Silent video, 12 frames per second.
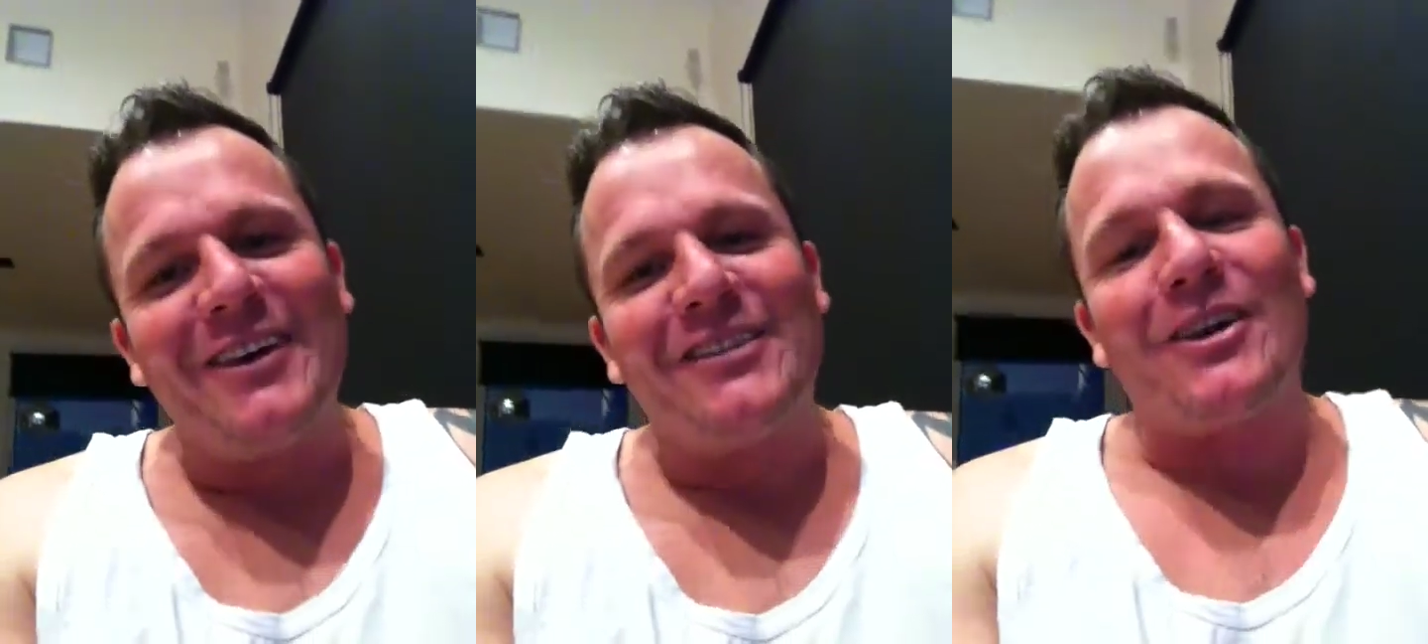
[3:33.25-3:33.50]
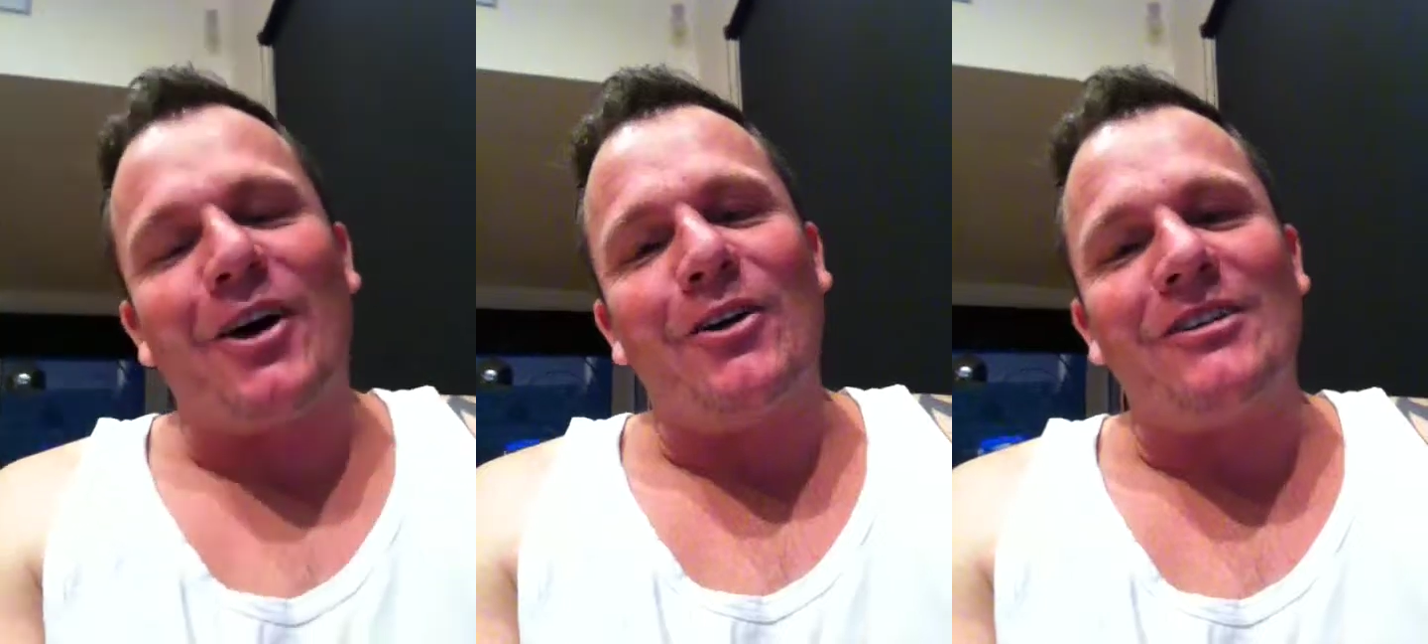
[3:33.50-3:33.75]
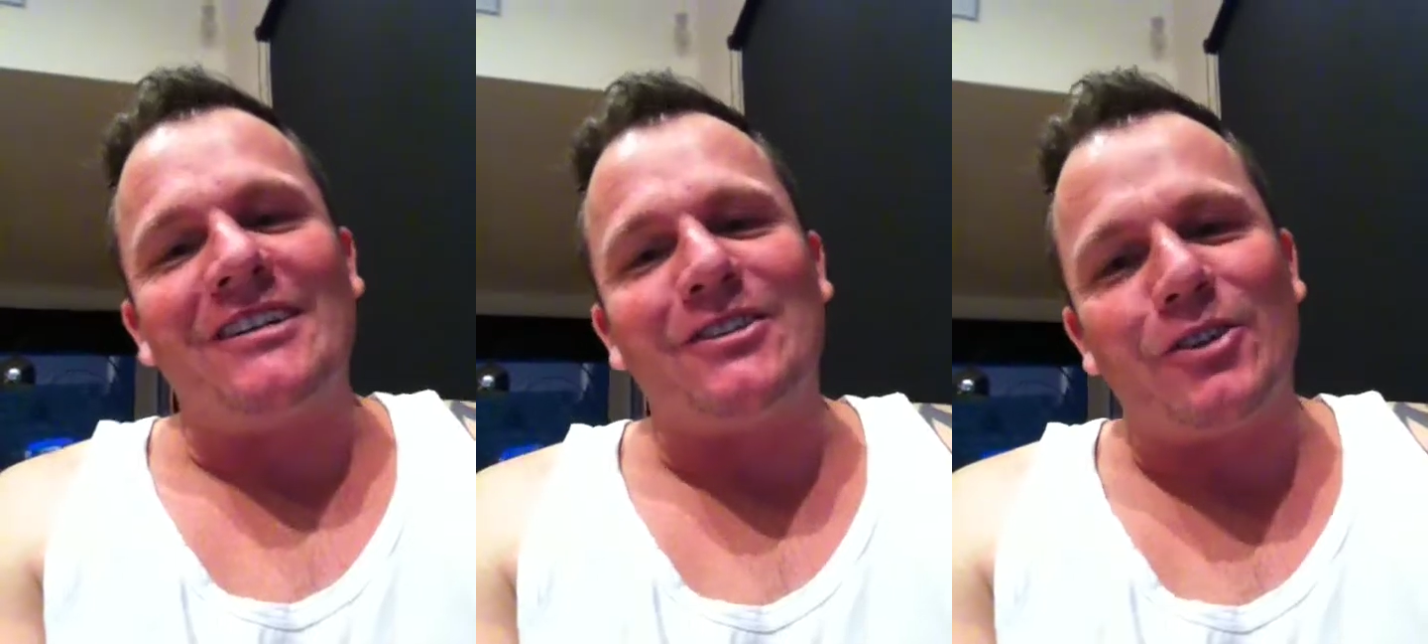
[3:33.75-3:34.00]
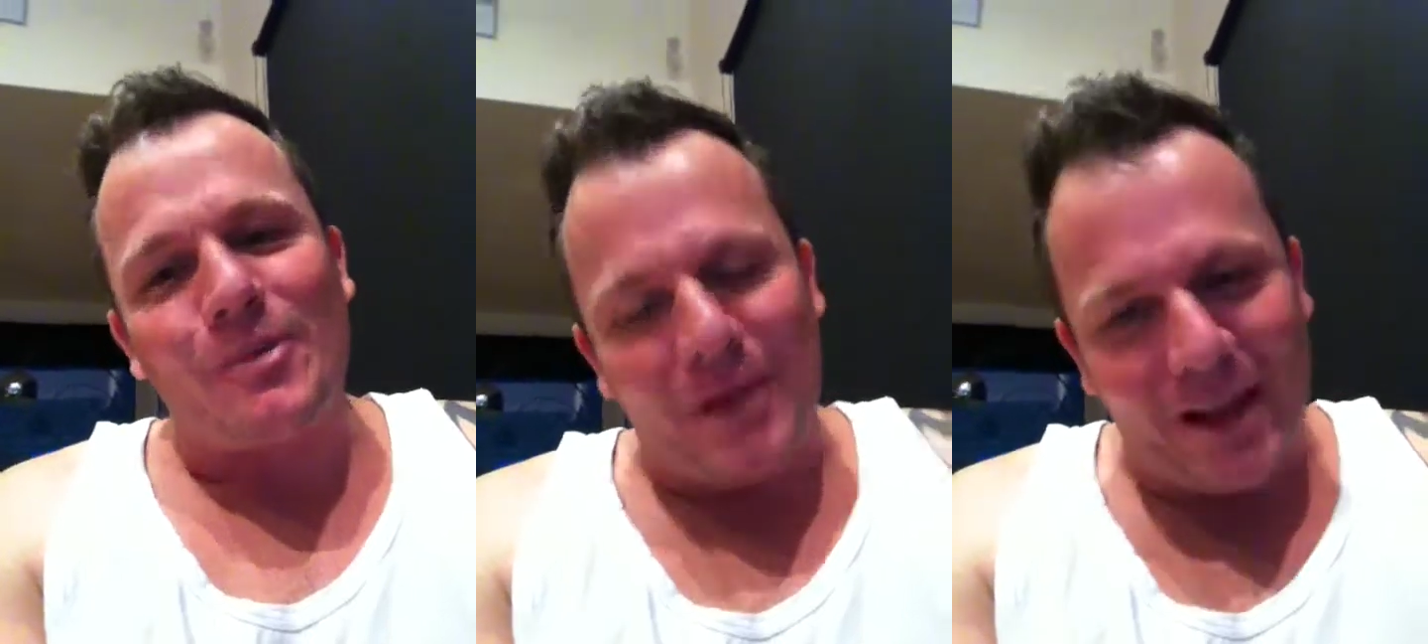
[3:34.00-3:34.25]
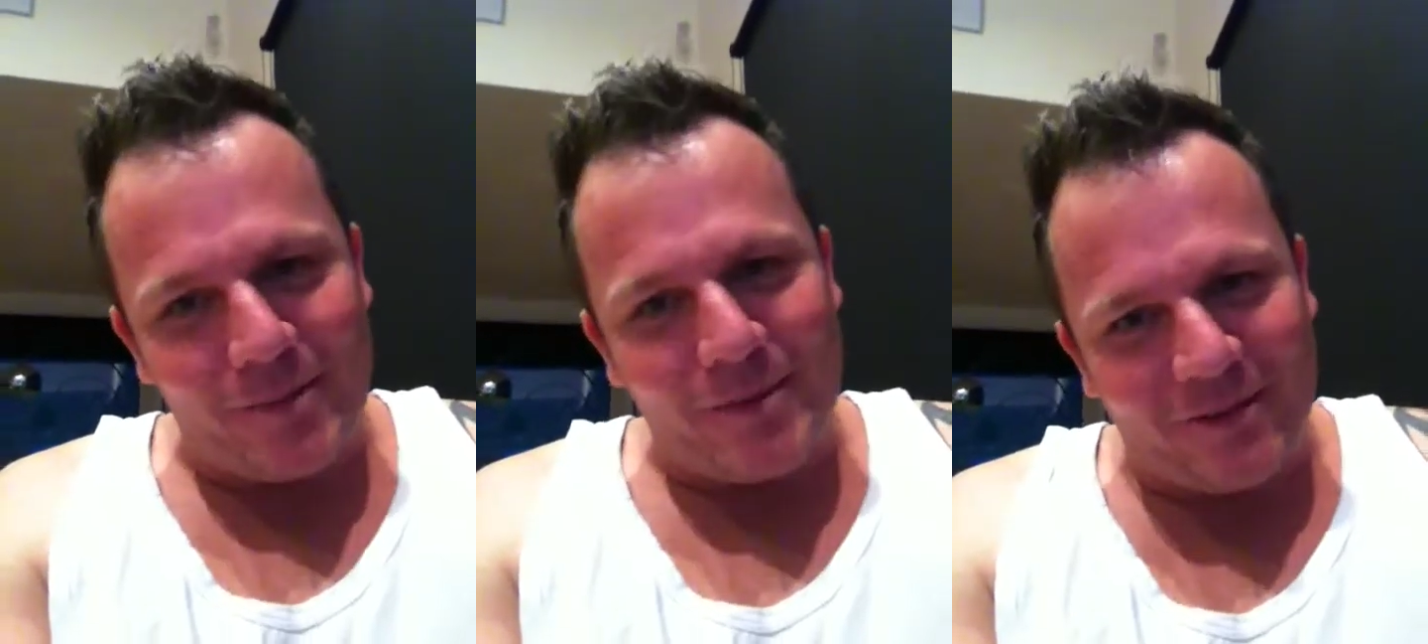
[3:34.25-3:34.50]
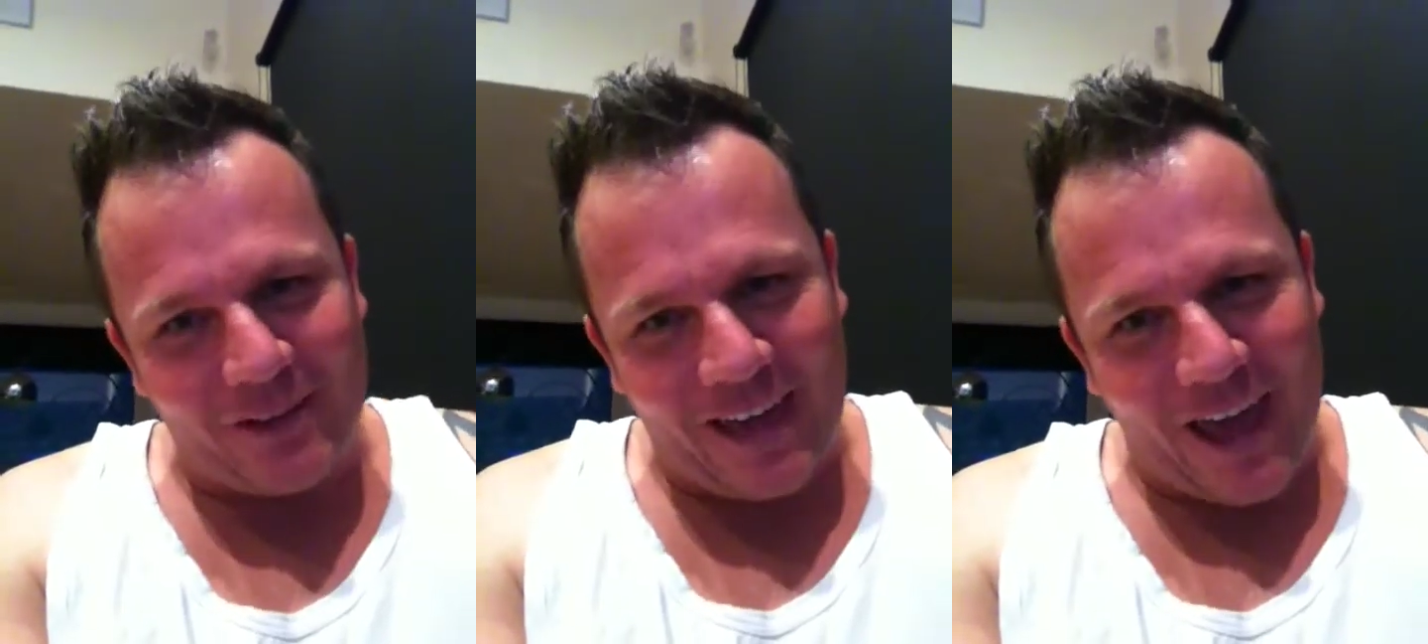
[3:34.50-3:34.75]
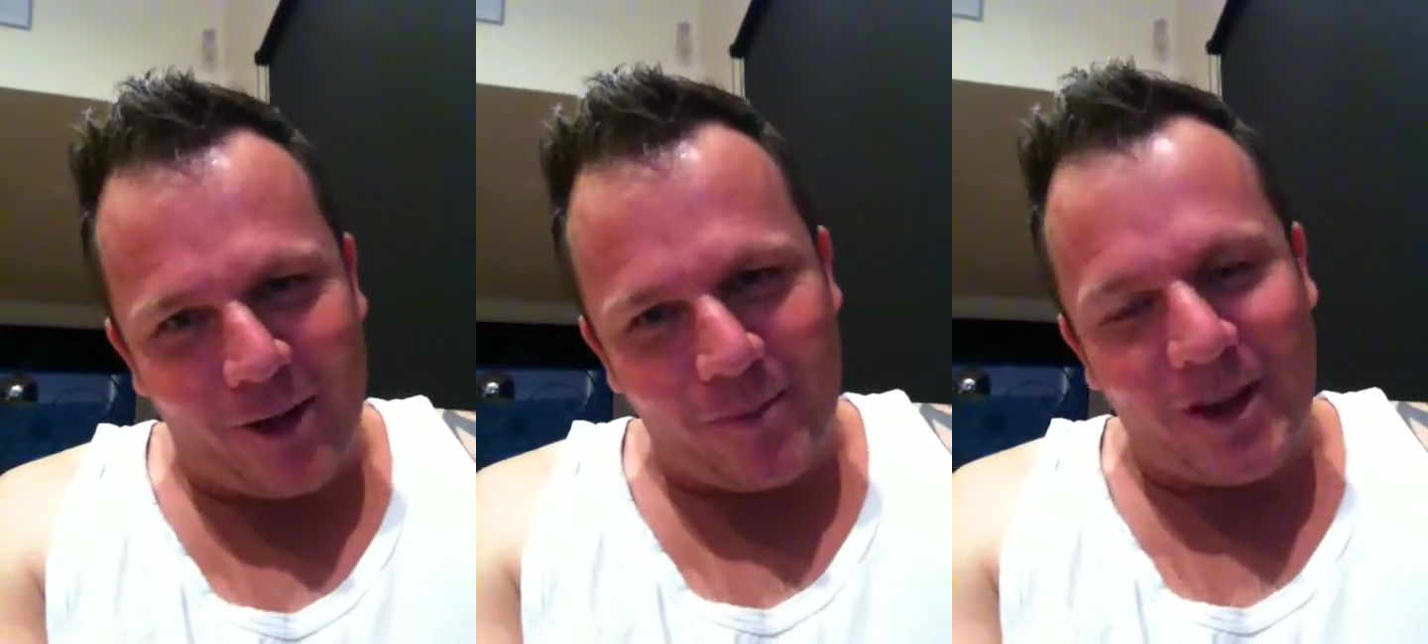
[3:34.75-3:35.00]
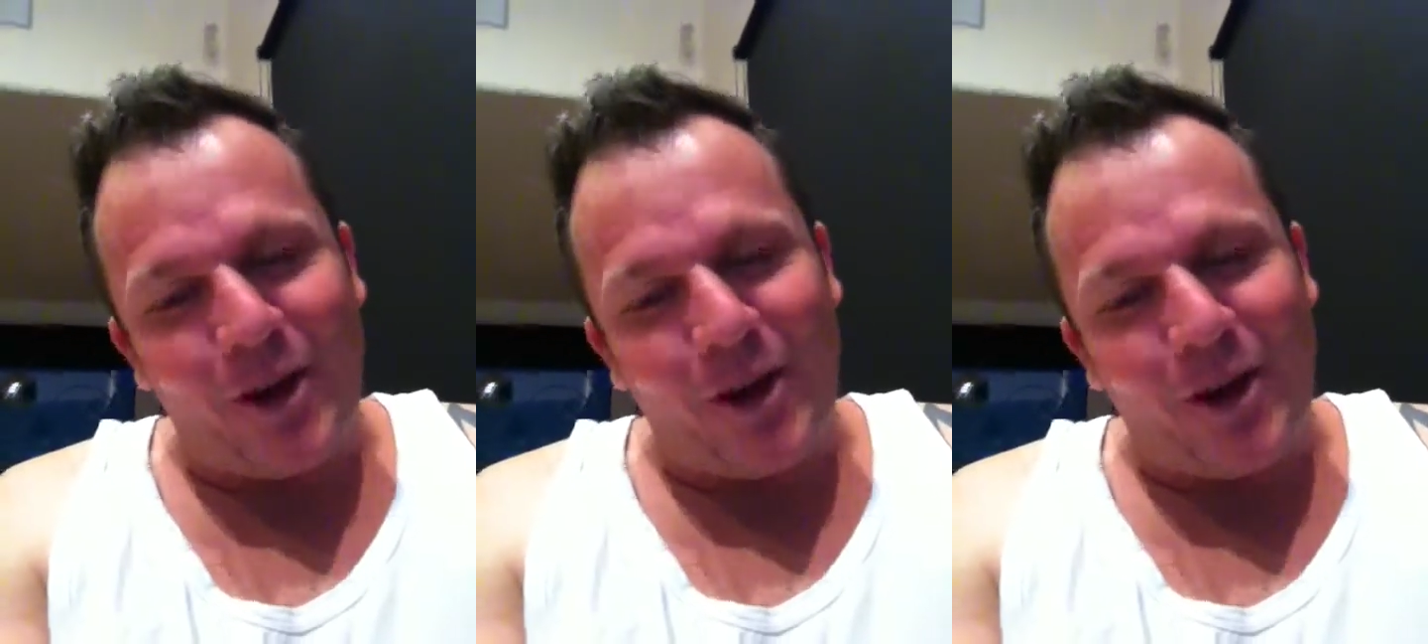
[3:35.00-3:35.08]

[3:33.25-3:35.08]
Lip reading: So she sort of played a bit of a gag on me,